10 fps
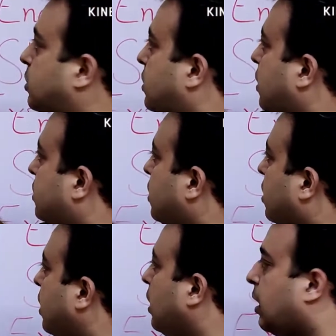
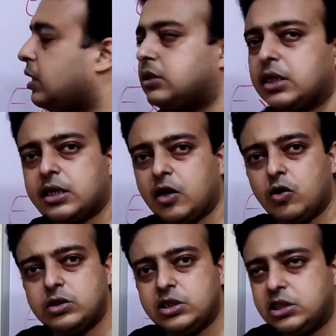g6, king can settle
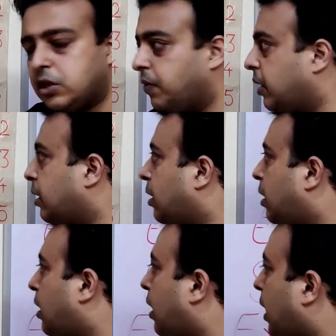on g7,
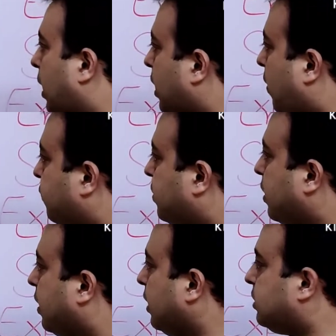and after
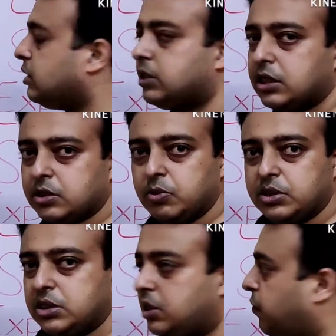kg6,
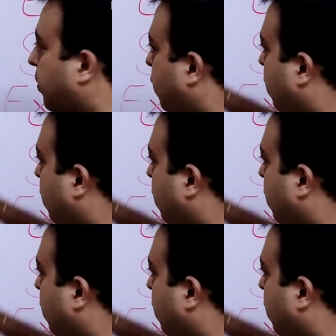which is even